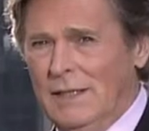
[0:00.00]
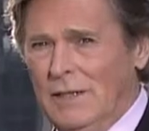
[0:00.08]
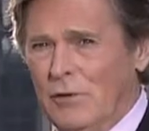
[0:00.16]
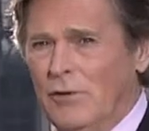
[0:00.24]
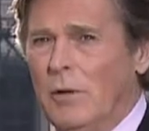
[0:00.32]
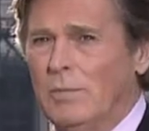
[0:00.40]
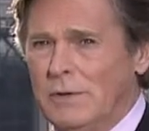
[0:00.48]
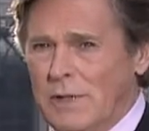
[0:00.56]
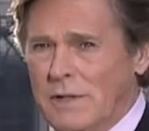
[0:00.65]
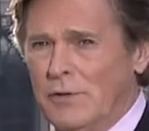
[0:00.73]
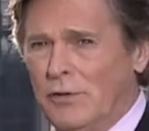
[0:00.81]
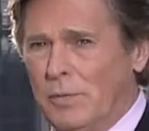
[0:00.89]
Here's our
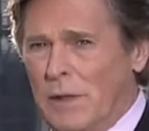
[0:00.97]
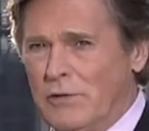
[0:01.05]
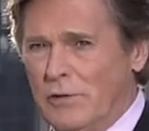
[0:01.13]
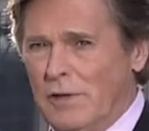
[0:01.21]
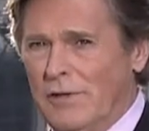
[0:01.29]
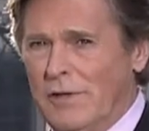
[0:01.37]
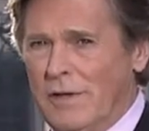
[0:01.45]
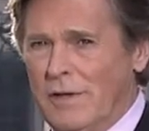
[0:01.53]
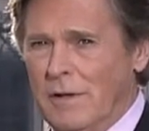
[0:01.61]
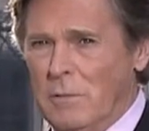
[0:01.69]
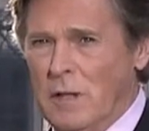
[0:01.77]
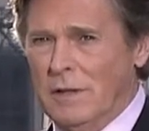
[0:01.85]
political specialist,
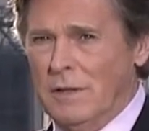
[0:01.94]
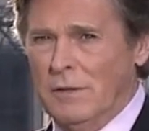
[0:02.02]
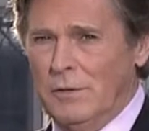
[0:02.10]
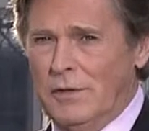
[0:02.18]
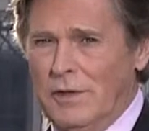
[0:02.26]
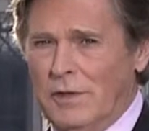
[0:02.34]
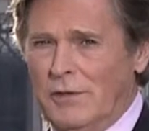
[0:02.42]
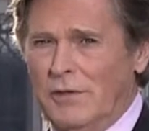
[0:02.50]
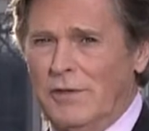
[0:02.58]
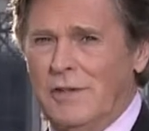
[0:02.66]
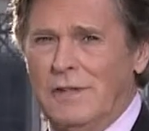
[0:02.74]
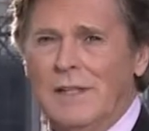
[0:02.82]
Cynthia Mulligan, who tells
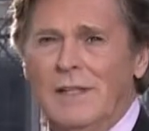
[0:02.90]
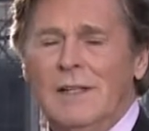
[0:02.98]
us that